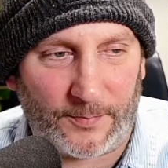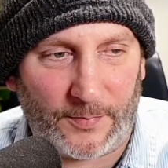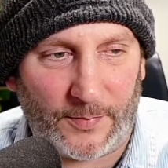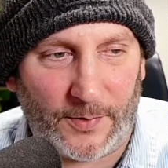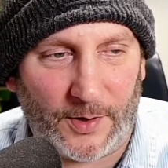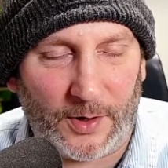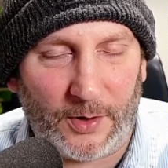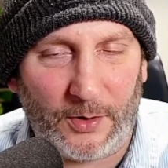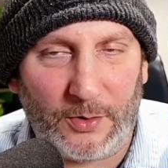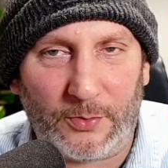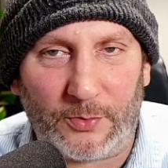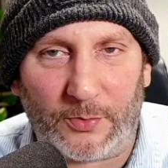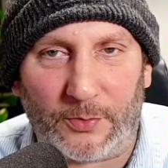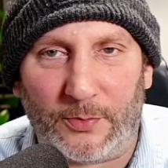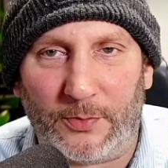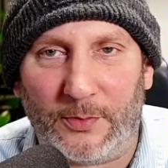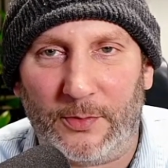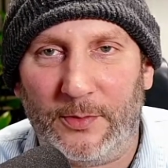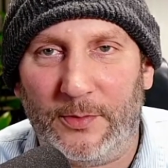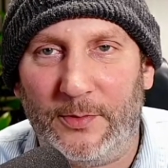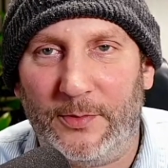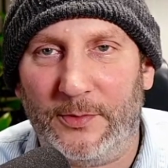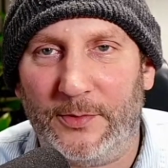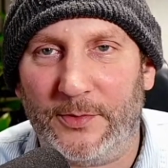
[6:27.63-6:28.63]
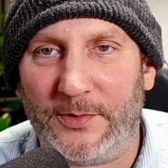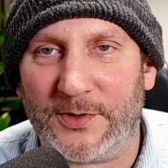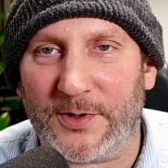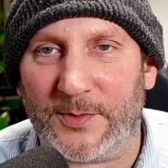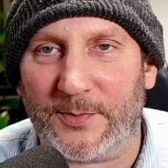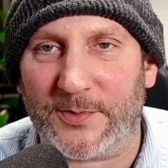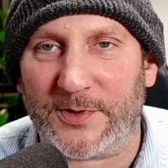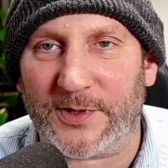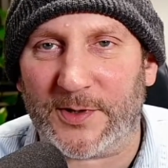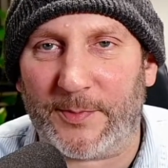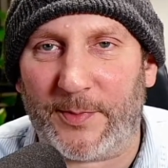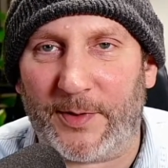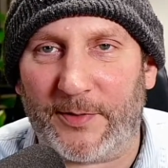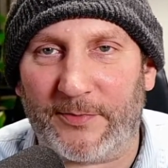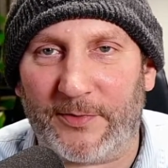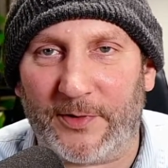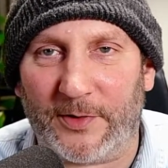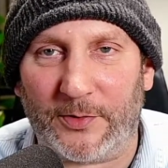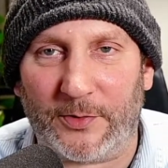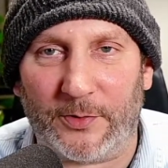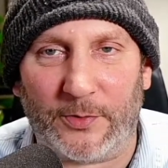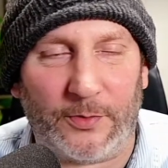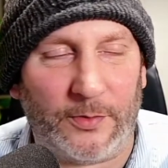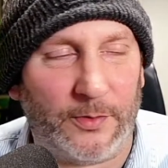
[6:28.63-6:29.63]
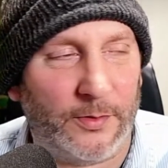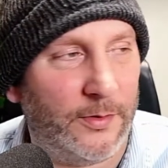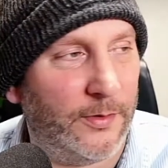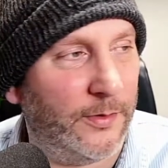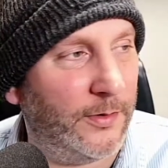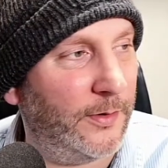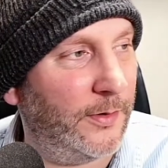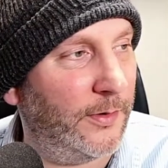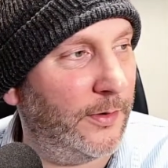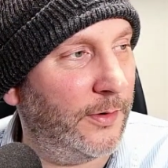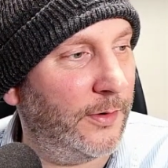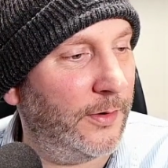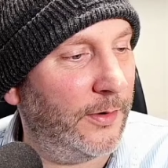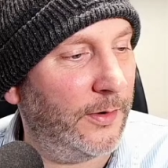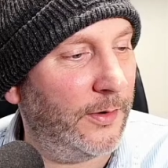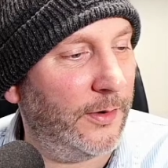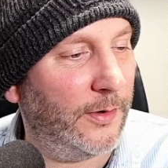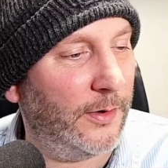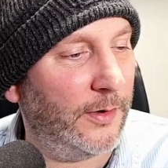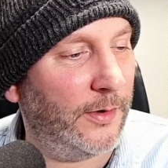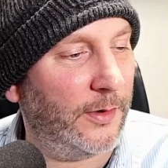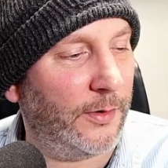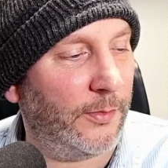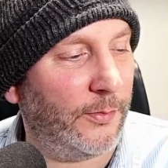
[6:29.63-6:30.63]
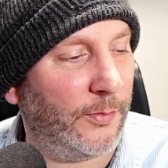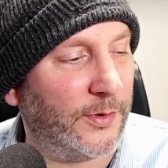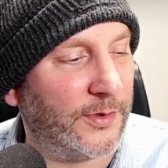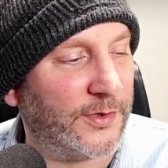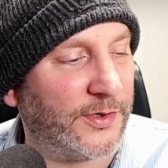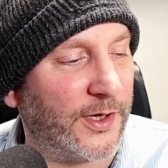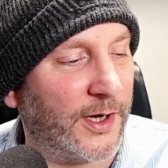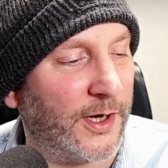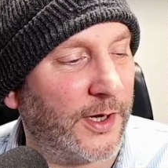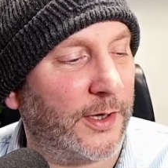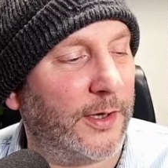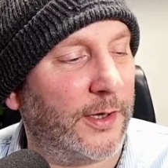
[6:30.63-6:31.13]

Oh, someone's at my front door. One sec.